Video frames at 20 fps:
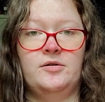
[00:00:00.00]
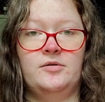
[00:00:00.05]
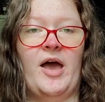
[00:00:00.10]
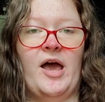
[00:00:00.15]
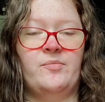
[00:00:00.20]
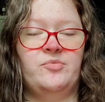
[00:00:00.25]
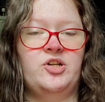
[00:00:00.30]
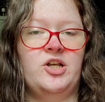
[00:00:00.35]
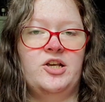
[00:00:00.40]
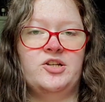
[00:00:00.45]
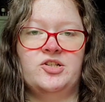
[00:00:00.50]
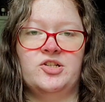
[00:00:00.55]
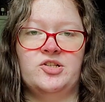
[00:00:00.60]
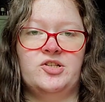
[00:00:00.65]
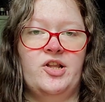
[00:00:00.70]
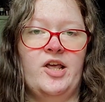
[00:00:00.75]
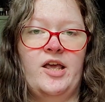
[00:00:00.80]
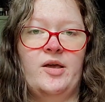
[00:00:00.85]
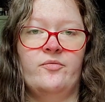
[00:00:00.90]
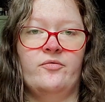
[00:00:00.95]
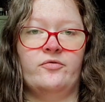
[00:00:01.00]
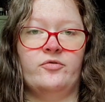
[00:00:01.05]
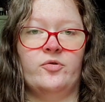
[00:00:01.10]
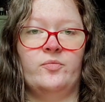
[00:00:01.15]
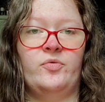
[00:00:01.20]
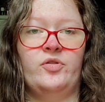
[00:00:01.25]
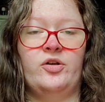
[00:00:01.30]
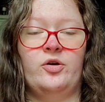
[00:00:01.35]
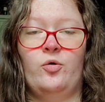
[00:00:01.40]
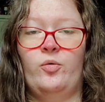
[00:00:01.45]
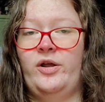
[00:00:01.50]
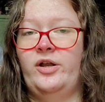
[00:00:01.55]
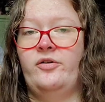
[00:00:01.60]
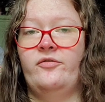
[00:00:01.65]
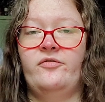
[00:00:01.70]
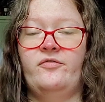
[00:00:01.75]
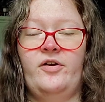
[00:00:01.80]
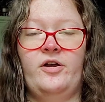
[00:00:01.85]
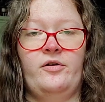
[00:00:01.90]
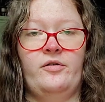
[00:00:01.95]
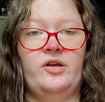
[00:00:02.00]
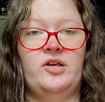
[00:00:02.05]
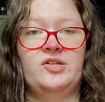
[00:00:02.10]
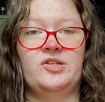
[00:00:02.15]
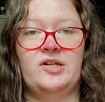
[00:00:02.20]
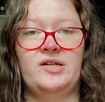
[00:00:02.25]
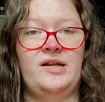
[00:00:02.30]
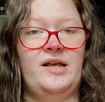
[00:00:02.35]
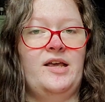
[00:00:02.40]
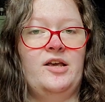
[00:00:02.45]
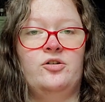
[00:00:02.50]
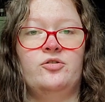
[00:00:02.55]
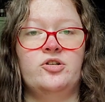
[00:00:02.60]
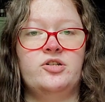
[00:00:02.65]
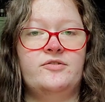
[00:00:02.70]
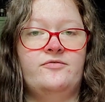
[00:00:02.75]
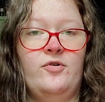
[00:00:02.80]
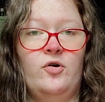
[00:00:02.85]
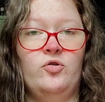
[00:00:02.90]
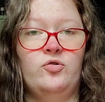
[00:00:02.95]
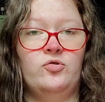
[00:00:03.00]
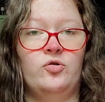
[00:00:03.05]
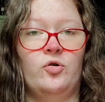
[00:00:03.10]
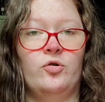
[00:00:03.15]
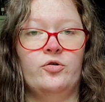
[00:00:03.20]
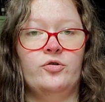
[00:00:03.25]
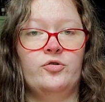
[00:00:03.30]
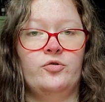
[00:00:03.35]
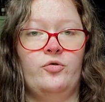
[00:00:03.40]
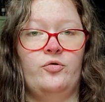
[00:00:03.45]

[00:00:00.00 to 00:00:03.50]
Mab takes its name from the Queen of Fairies in English folklore,